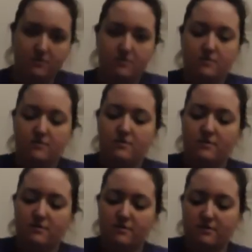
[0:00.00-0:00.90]

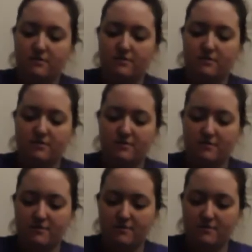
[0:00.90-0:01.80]

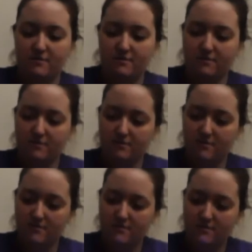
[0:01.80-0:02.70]

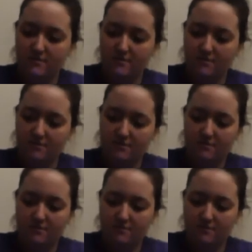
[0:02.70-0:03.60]

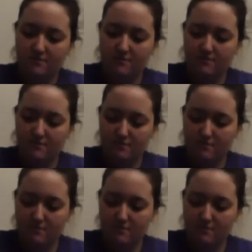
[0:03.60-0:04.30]
Nobody speaks.